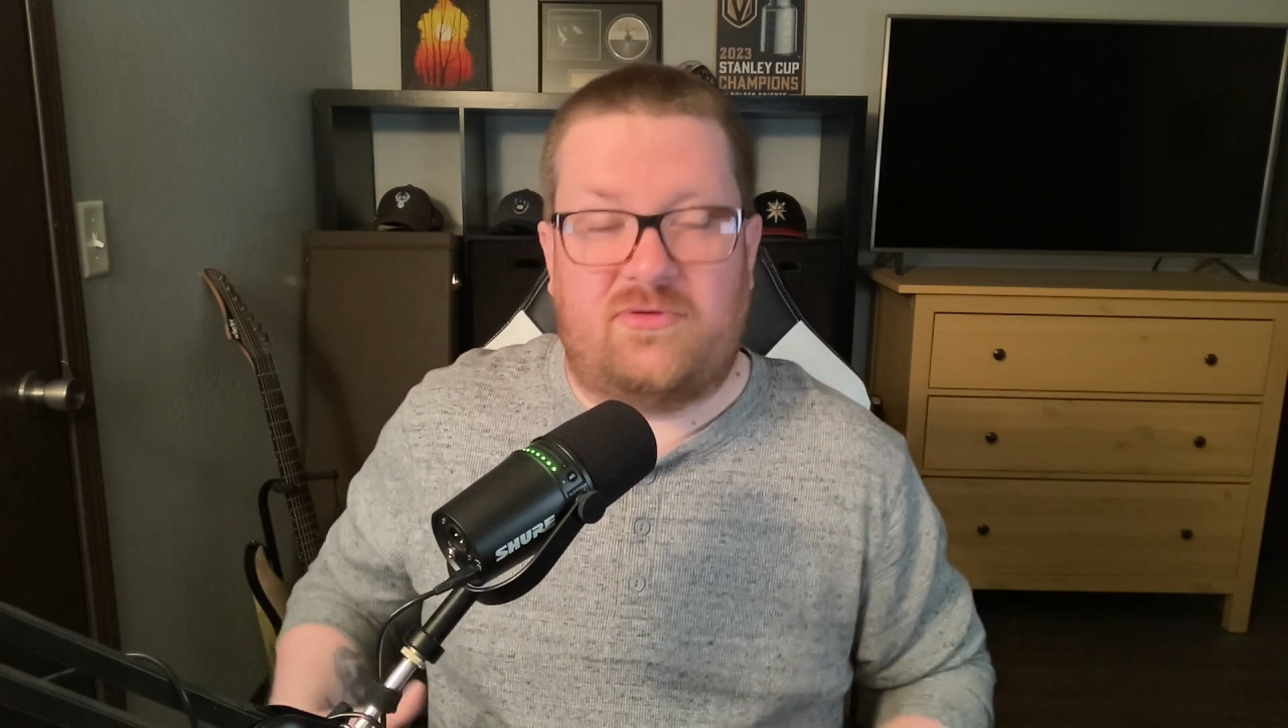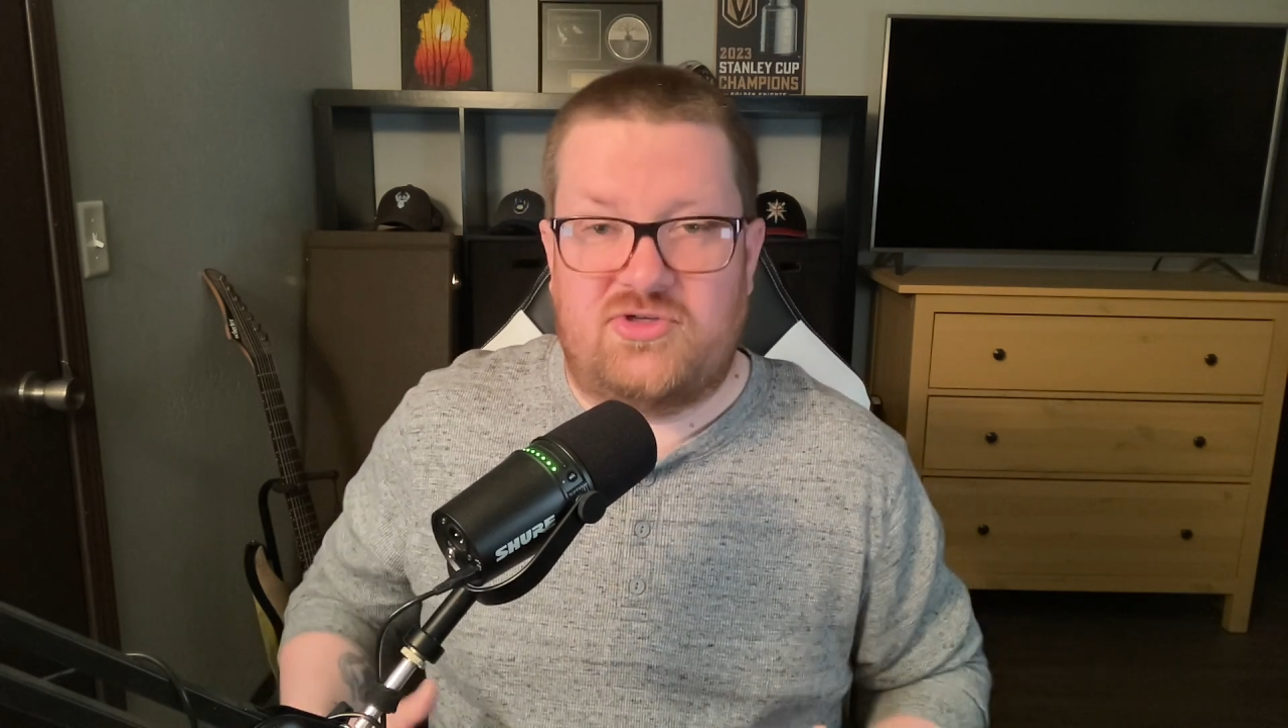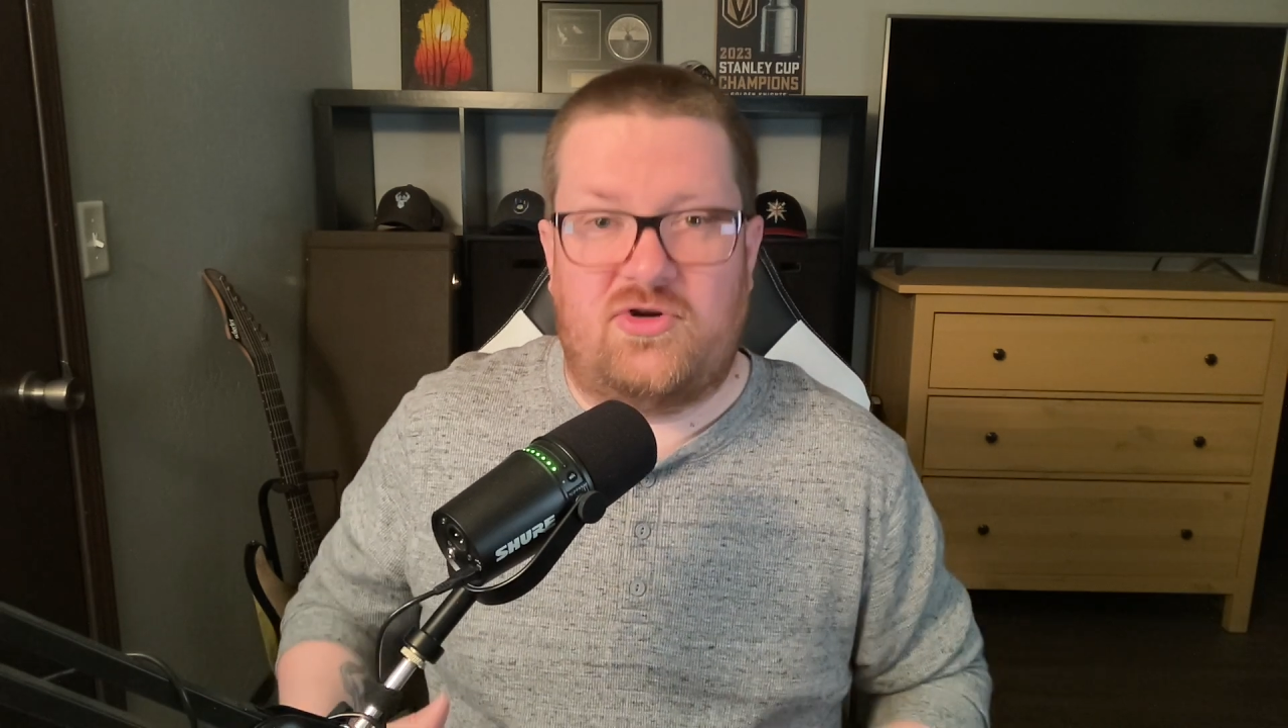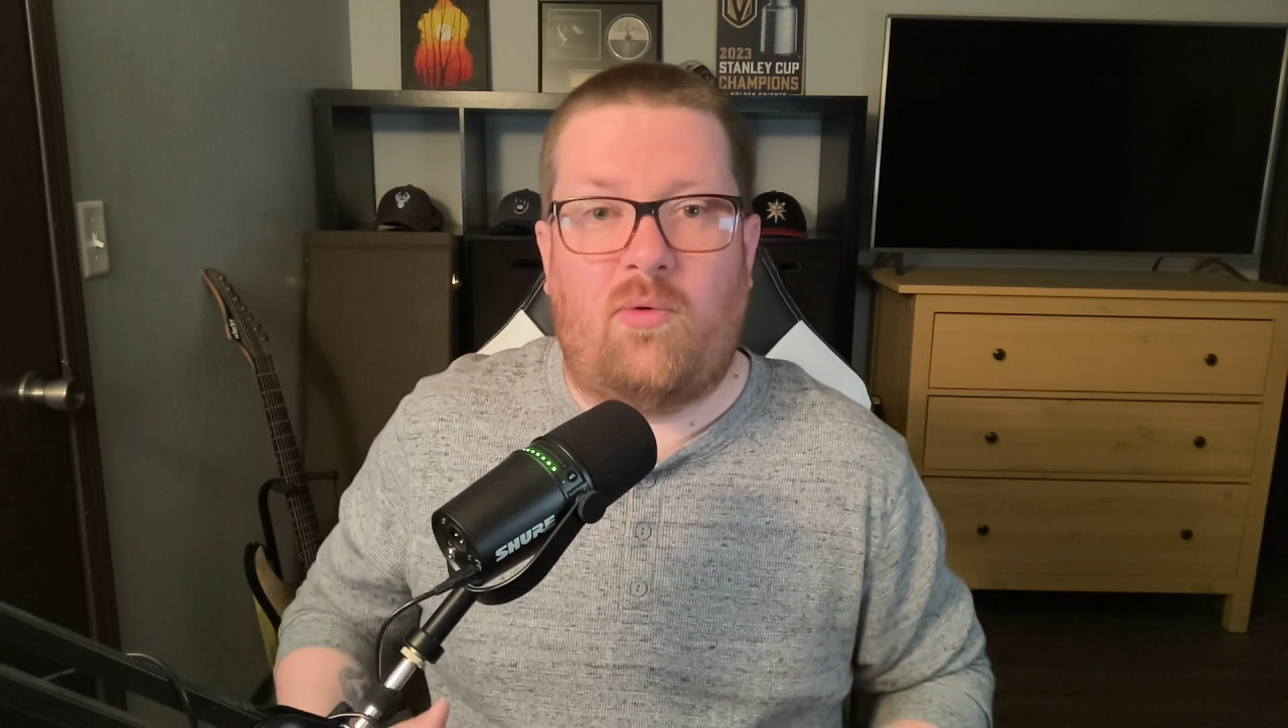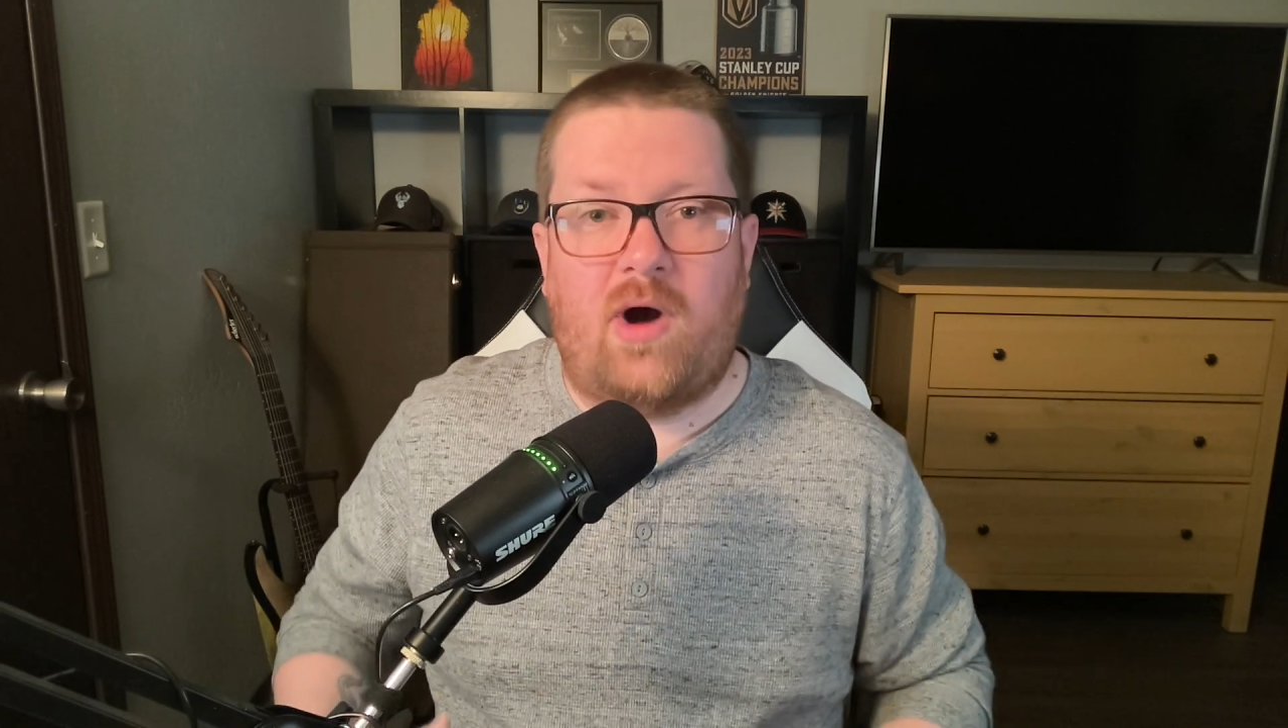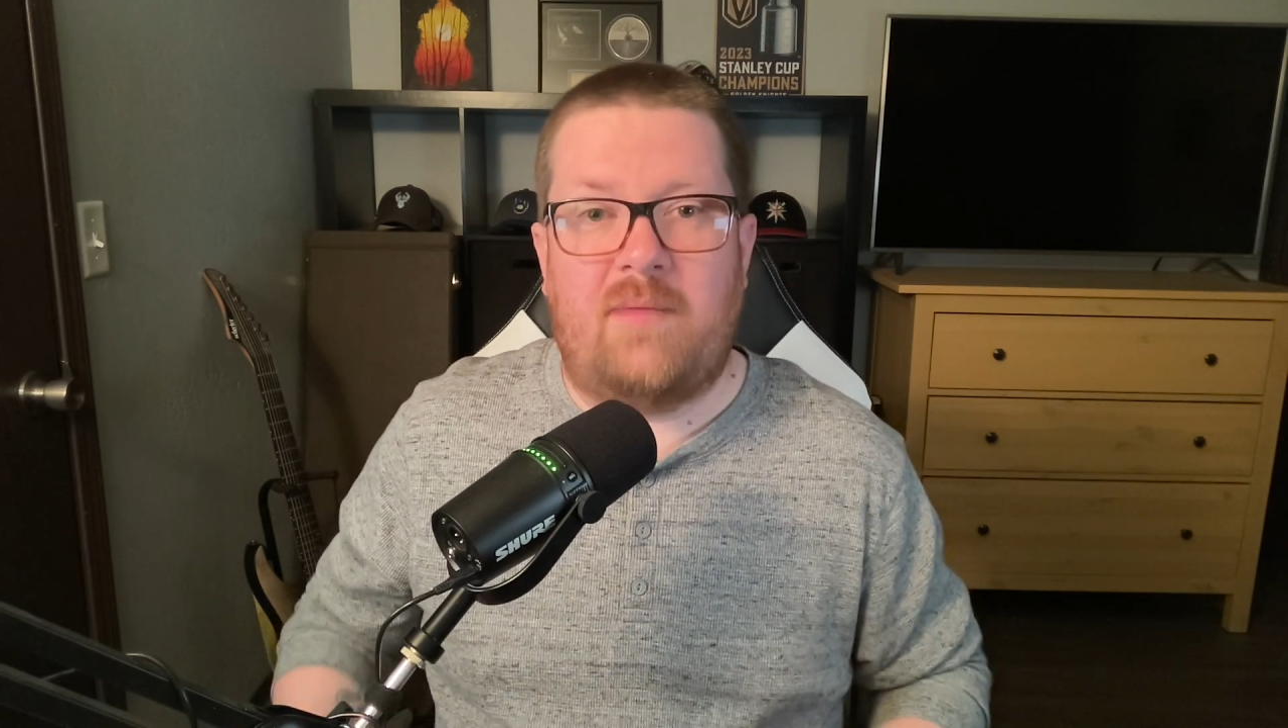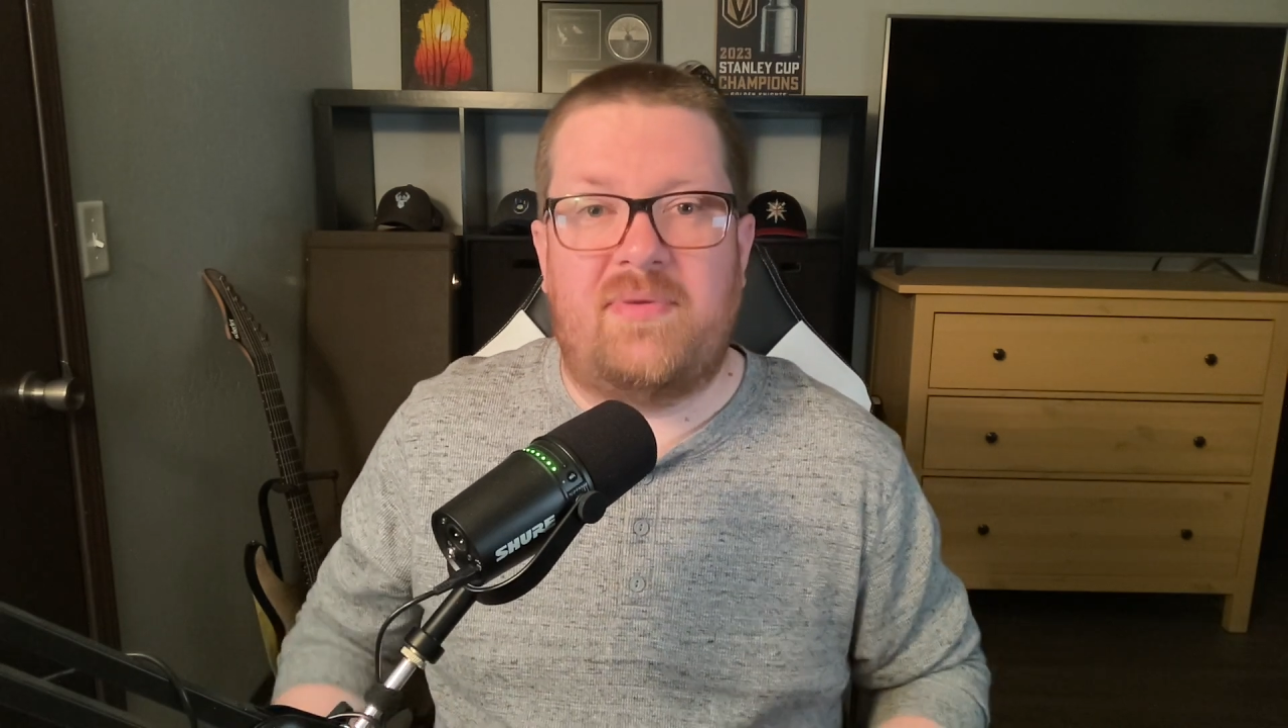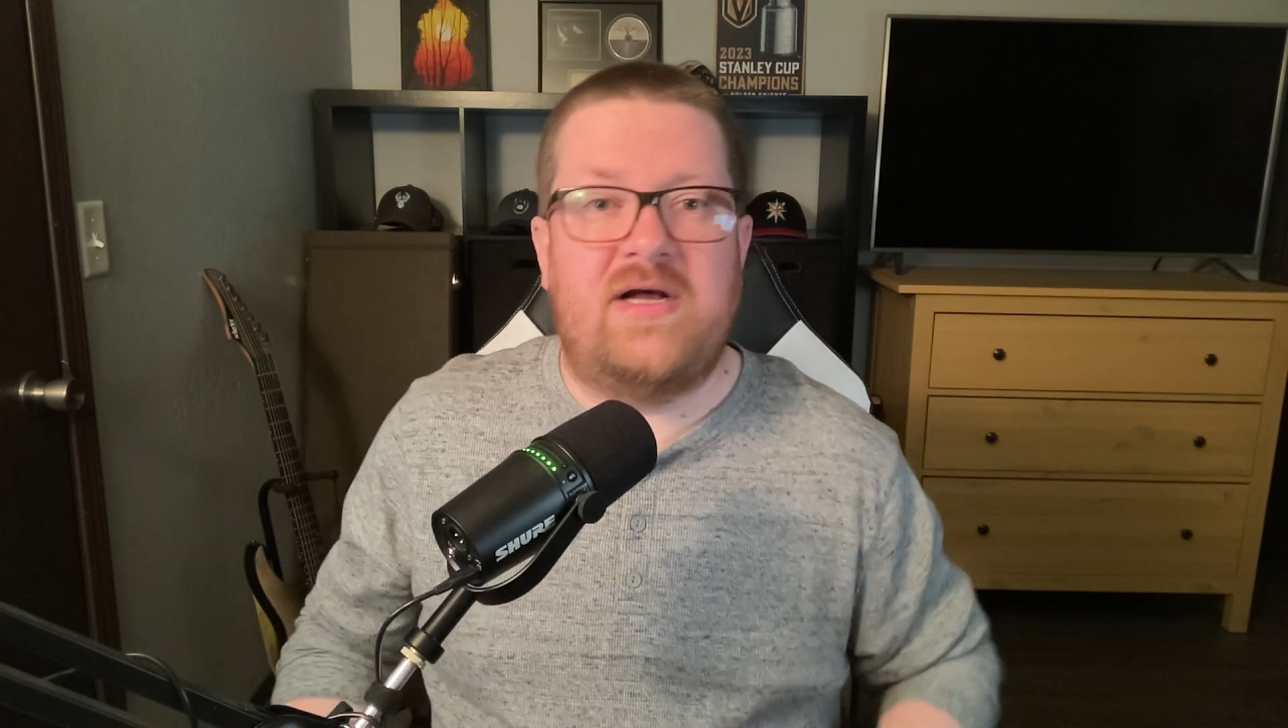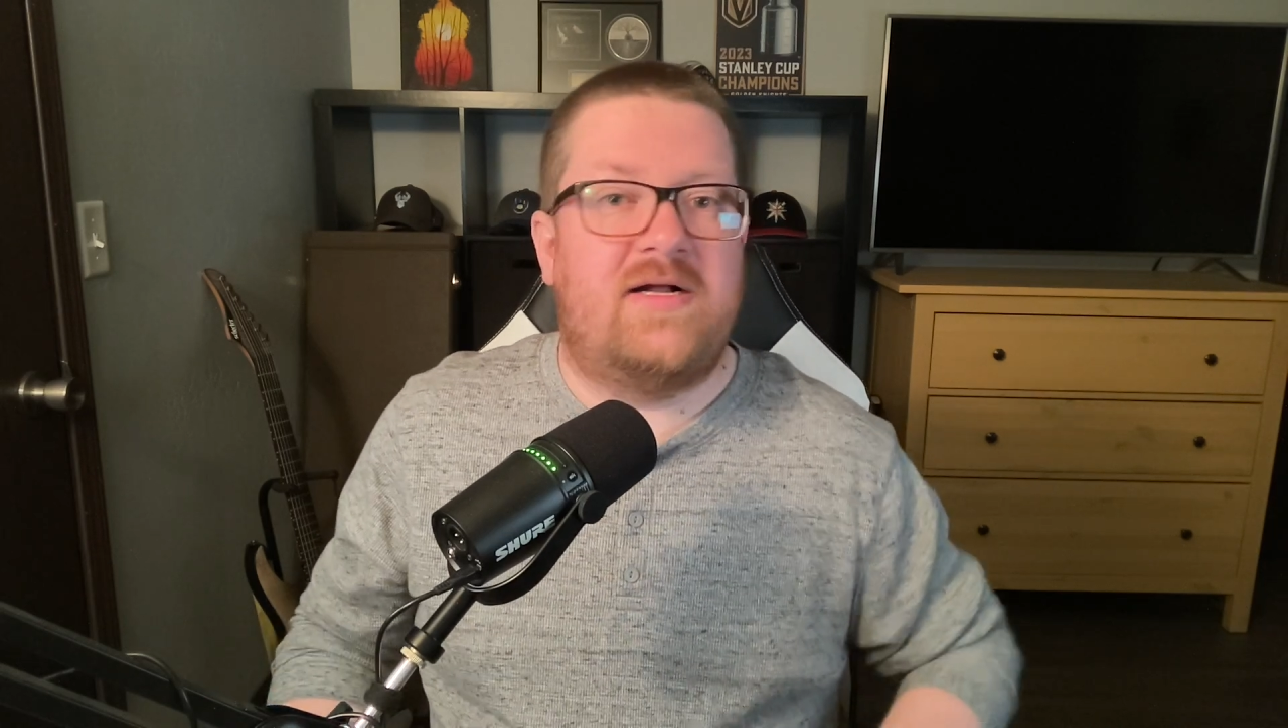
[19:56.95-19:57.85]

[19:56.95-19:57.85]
show up.